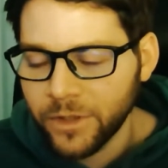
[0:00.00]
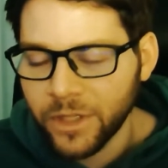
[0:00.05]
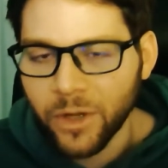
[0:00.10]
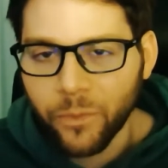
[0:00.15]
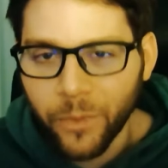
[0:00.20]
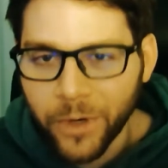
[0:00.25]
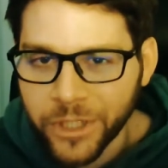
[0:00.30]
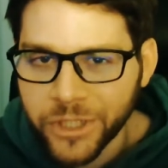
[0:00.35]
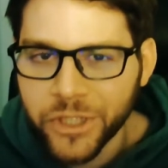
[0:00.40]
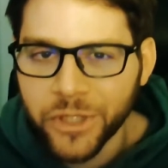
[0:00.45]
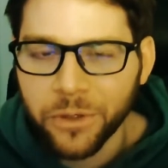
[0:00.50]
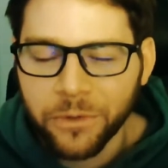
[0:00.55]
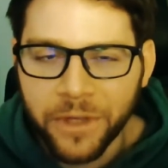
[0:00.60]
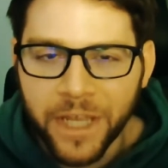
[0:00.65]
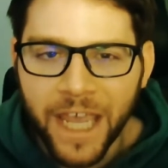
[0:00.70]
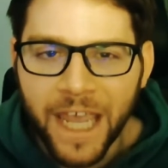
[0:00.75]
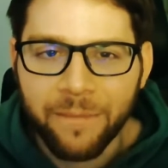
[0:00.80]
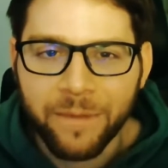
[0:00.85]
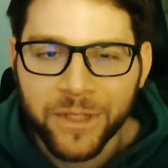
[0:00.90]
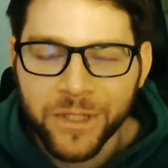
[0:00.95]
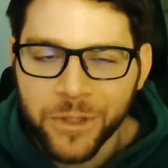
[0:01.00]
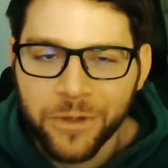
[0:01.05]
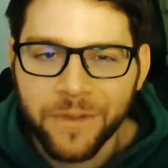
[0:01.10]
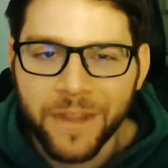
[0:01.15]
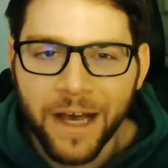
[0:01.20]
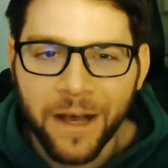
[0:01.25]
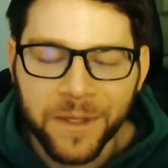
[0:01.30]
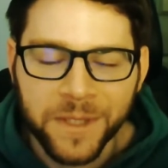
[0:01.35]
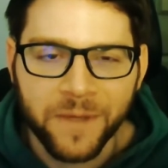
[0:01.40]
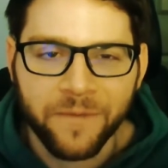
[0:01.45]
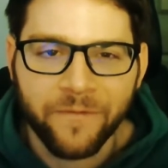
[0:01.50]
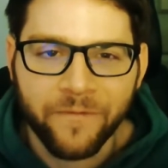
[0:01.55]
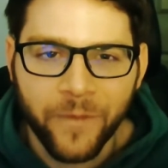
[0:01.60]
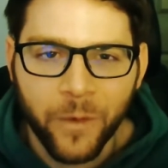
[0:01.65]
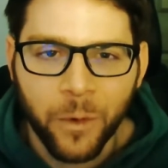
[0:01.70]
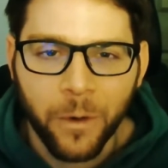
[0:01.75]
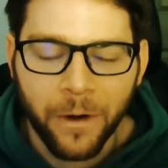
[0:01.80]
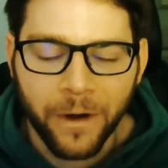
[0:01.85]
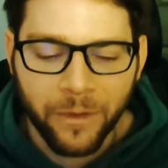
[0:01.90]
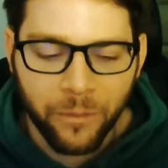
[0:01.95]
the original game in
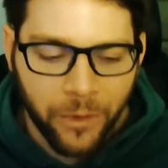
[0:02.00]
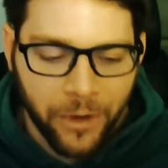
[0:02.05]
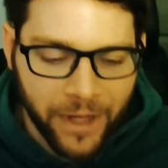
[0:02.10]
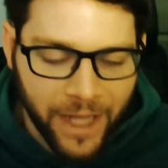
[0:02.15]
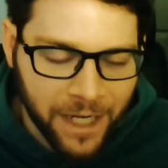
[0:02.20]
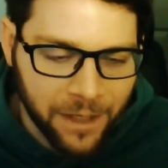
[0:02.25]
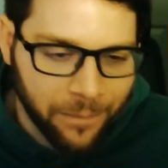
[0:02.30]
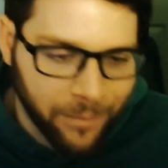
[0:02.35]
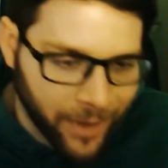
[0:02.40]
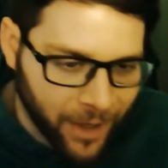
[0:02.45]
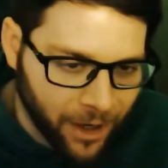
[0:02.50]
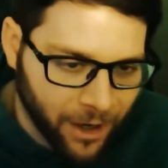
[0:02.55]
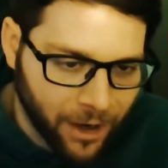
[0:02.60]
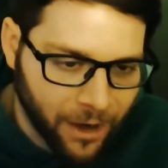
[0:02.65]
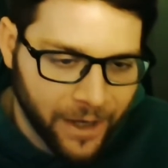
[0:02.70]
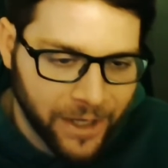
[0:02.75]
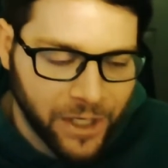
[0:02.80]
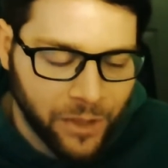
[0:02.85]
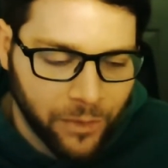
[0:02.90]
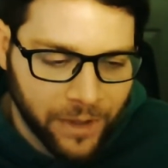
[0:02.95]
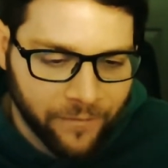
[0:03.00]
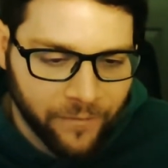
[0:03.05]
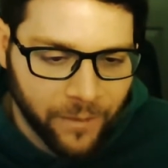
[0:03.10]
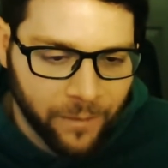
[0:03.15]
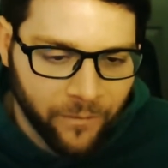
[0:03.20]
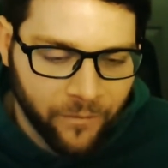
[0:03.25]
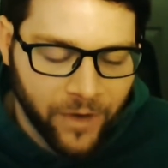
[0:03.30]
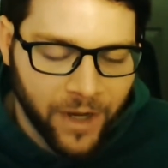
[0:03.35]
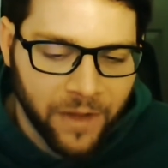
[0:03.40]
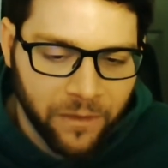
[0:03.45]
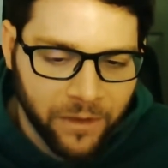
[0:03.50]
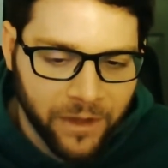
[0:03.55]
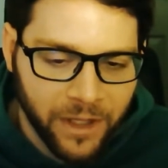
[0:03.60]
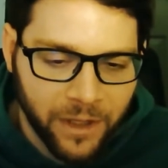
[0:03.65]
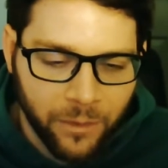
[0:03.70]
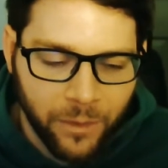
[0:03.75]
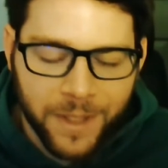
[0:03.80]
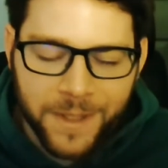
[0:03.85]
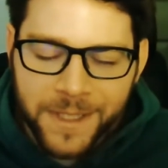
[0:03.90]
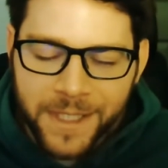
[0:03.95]
2004, where you had a bar and you went from
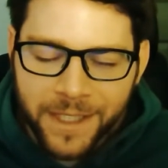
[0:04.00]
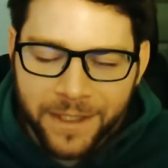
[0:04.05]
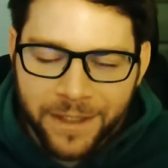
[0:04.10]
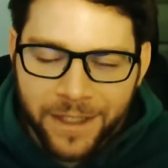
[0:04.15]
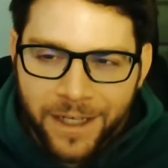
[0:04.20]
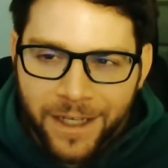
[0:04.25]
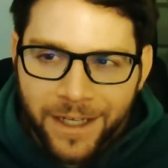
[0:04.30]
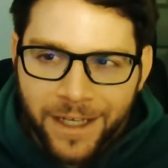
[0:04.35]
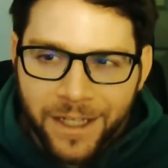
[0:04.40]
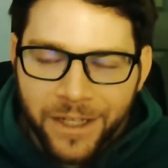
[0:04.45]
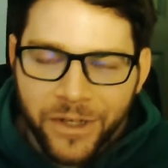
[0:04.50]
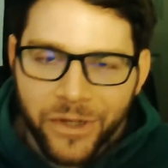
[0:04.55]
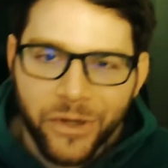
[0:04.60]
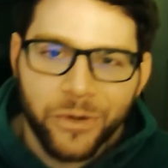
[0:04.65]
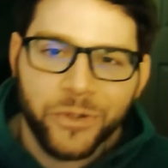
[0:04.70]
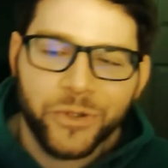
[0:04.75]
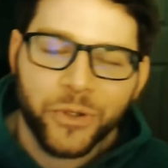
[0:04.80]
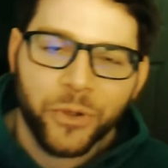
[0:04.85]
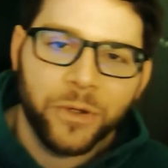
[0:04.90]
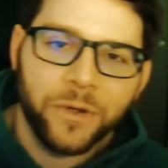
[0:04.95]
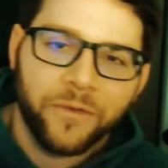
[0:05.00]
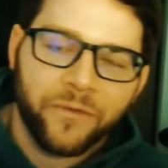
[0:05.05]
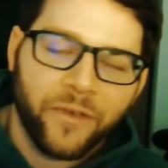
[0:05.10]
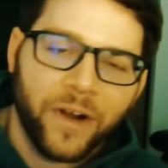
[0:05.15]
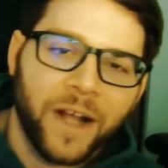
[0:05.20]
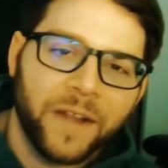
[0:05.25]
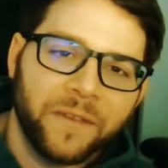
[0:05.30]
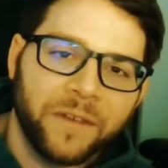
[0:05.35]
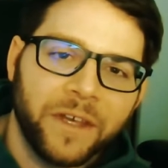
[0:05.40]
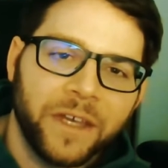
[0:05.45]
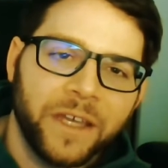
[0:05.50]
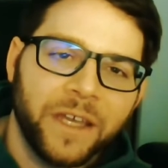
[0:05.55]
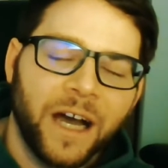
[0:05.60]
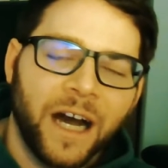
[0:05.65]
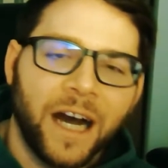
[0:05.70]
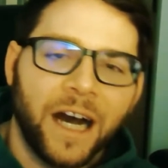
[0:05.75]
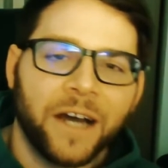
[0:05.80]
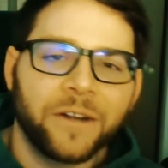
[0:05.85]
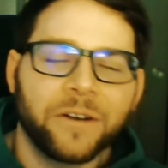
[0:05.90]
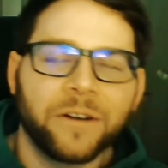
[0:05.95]
friendly, what is it? Neutral, friendly,
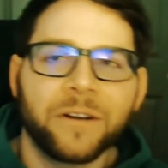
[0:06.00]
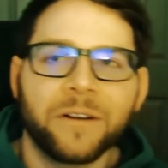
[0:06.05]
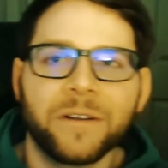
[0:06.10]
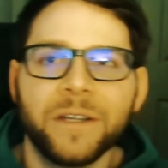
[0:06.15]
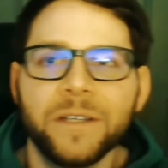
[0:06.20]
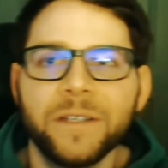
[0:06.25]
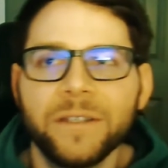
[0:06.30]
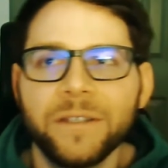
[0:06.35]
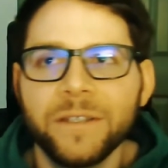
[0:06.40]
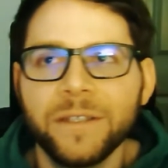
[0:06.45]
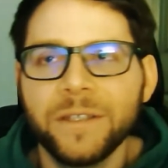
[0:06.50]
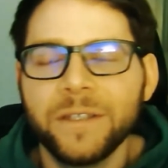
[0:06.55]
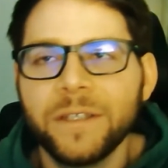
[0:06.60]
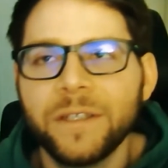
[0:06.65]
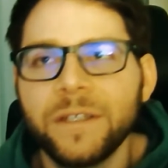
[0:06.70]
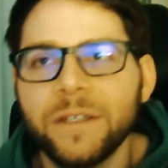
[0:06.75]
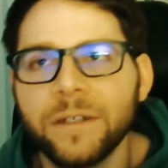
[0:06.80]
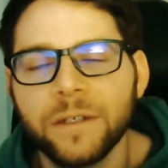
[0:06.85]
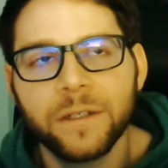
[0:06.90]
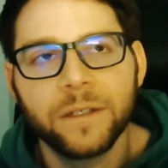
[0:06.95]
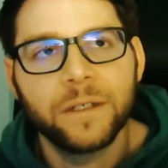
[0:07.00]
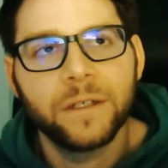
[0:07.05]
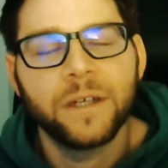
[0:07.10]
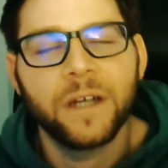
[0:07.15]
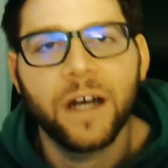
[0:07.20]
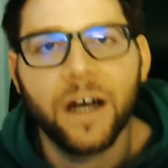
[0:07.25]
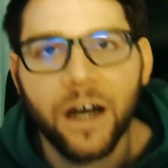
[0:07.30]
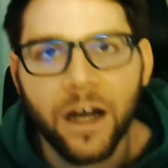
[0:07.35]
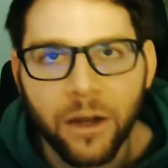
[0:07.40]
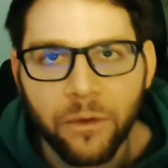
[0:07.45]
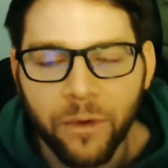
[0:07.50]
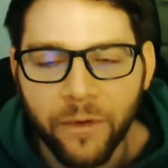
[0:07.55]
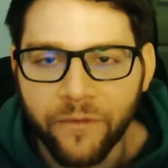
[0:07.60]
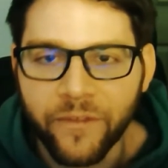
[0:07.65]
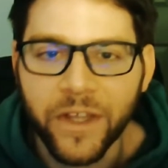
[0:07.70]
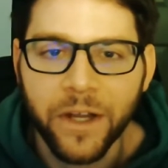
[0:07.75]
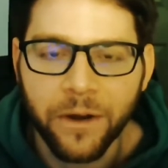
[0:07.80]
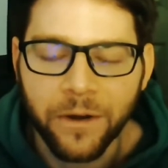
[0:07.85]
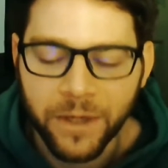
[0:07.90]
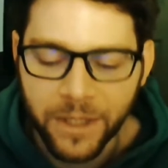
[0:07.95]
honored,
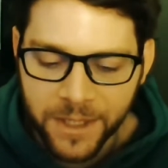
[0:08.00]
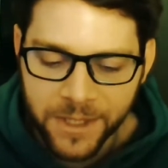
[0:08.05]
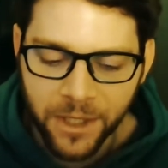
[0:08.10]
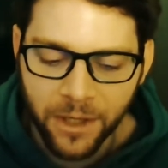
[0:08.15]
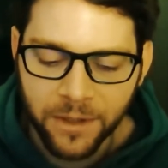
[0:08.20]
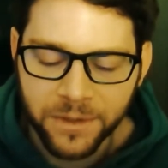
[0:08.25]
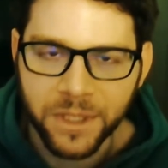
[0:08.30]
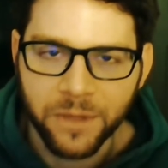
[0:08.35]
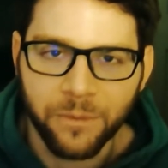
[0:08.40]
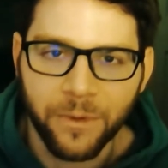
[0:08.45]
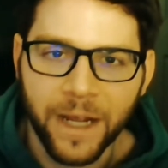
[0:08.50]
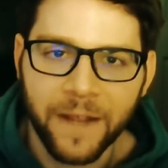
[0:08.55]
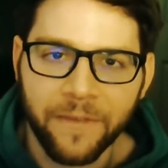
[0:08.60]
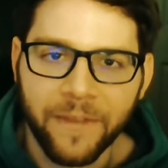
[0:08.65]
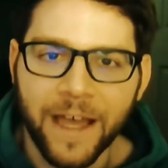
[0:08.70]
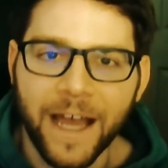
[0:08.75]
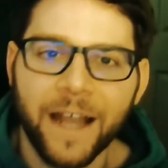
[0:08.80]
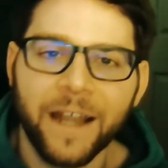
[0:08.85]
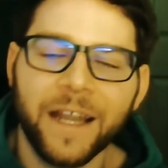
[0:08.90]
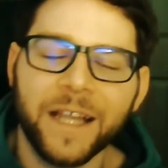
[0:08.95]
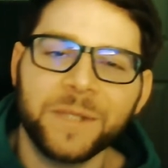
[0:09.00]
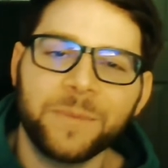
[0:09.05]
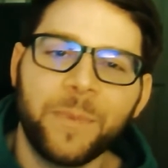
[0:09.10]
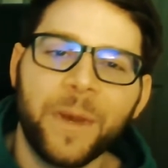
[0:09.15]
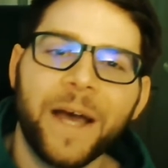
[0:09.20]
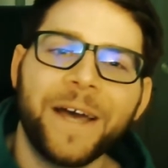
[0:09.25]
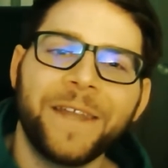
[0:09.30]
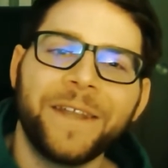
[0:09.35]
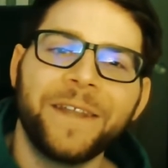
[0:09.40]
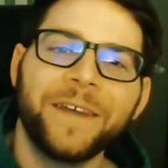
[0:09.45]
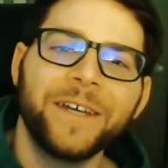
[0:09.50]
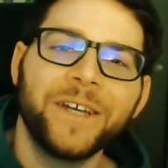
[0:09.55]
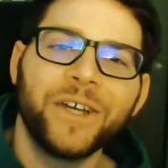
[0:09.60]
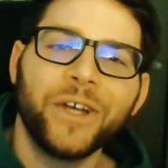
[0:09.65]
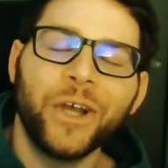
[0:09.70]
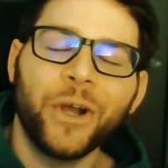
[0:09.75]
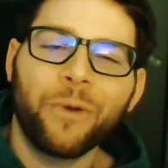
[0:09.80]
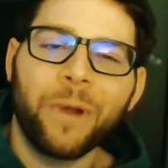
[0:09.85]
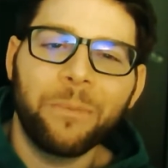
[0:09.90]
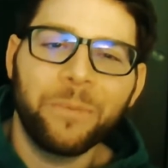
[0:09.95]
revered, exalted, right? That has been
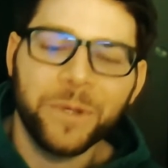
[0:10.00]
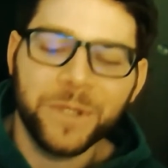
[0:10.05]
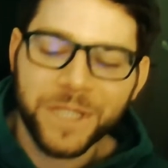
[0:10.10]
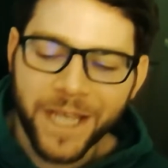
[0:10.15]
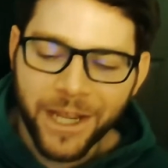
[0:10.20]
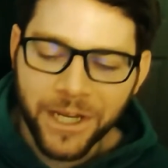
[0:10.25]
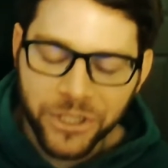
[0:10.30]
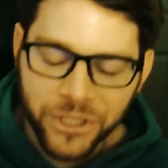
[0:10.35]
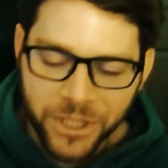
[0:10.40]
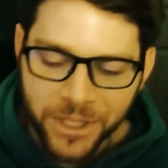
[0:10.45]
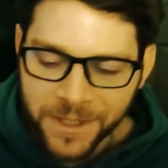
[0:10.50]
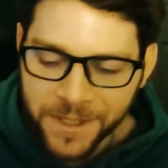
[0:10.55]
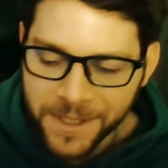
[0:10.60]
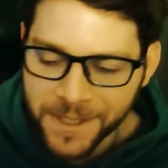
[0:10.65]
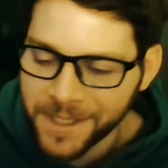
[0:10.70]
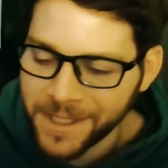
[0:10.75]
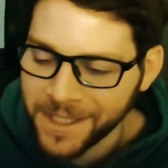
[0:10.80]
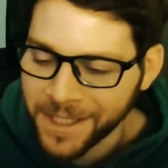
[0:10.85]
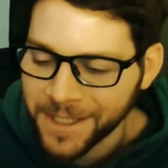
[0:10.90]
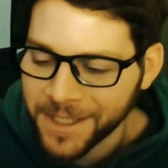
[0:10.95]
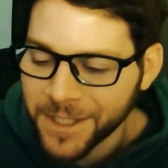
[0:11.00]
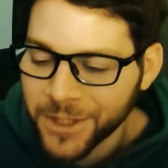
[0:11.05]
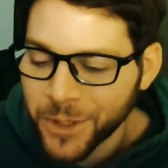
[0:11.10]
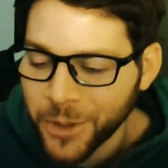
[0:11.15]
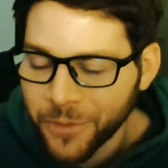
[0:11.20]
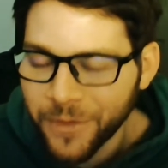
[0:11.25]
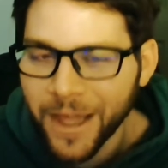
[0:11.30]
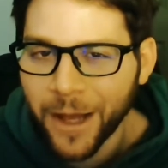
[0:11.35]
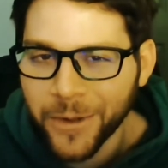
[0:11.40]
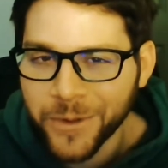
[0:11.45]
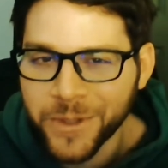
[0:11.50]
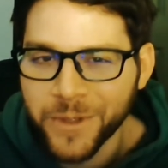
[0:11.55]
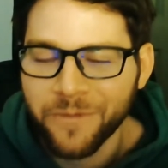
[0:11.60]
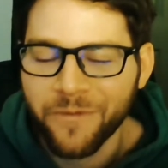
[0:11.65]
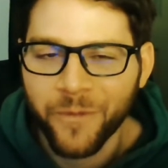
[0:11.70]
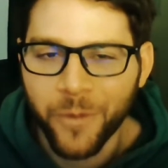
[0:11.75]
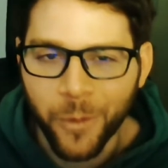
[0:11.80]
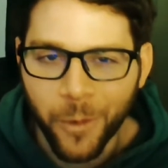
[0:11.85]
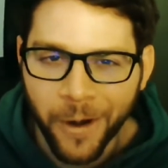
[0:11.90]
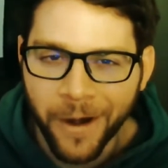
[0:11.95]
reputations since
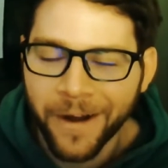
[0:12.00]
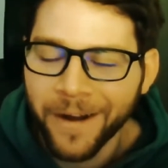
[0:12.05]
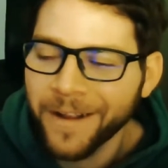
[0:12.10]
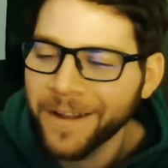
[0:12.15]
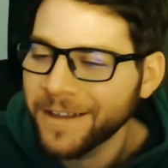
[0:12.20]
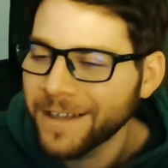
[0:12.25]
2004.